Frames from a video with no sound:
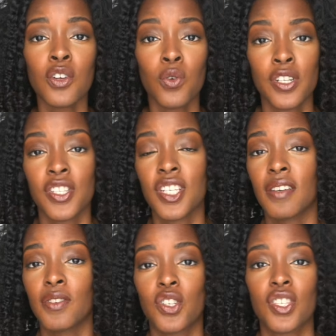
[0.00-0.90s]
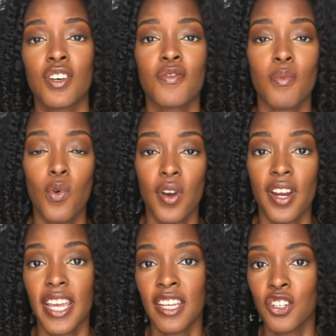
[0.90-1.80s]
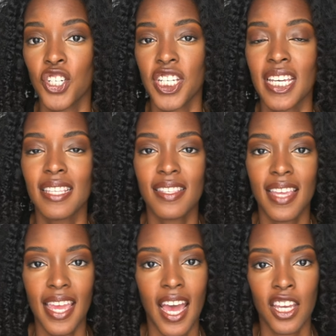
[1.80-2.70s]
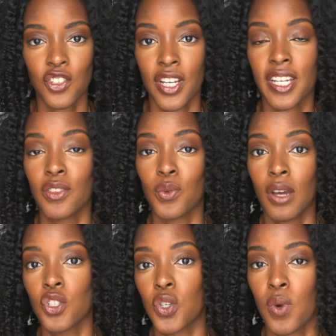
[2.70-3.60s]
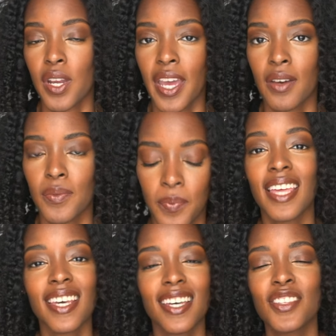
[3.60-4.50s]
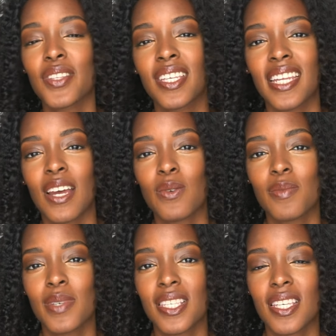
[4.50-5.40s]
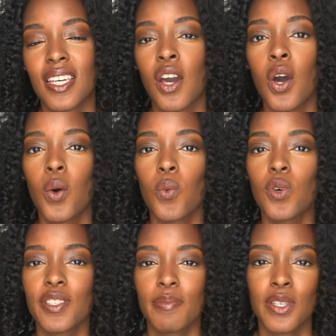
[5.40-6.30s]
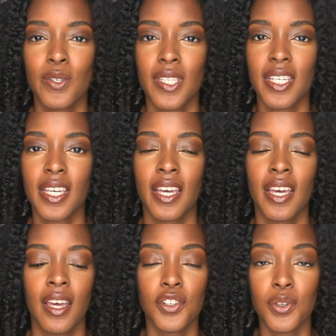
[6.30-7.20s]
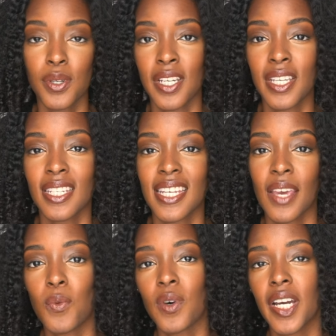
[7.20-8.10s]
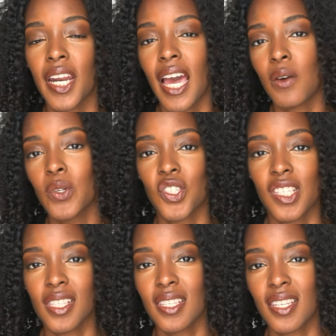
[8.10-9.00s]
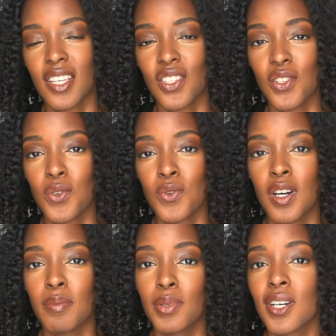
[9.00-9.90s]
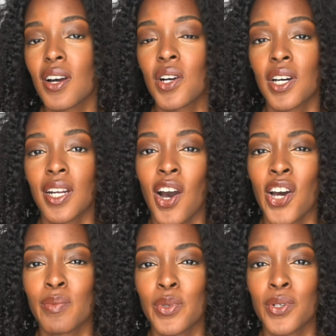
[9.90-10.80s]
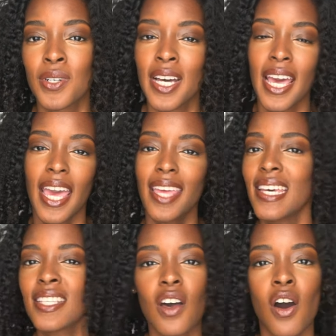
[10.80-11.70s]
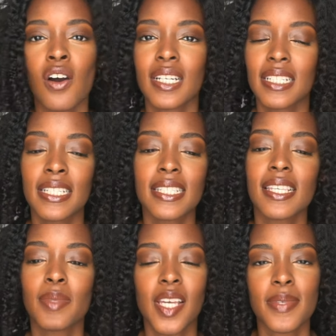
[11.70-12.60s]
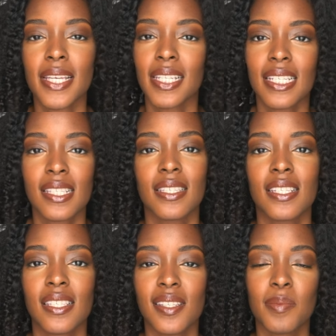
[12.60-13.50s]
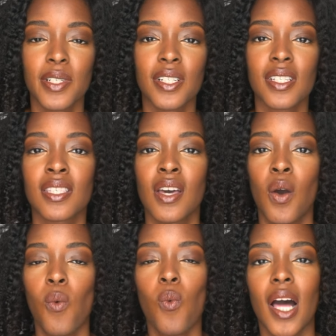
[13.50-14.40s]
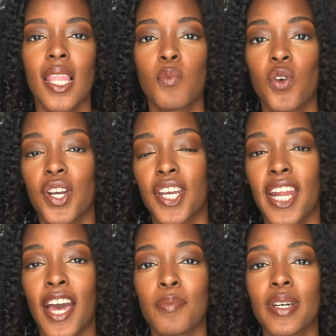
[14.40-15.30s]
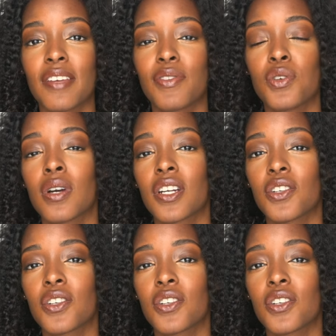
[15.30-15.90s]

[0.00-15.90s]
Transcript: in order to give yourself more energy and stay hydrated throughout your workout. And the other thing that I was missing was music. During day one, I was just listening to a book on Audible, and that's all good. Sometimes I like to listen to books while I'm working out, but if you are